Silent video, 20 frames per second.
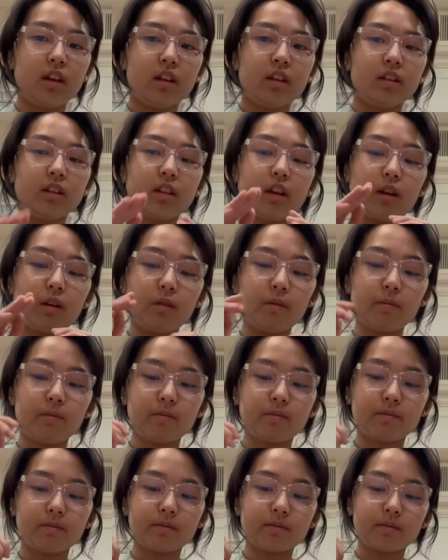So
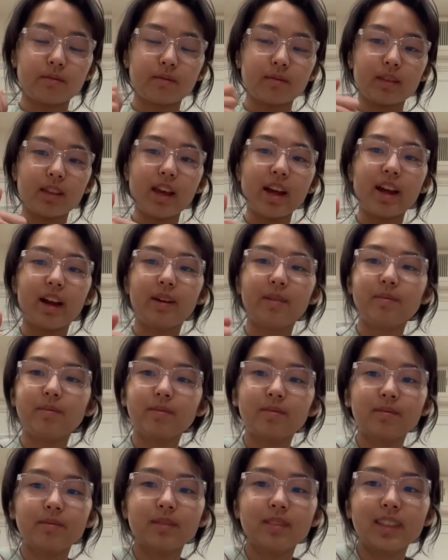yeah,
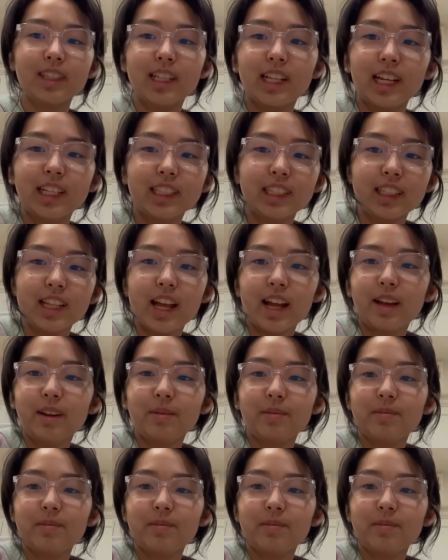that's that.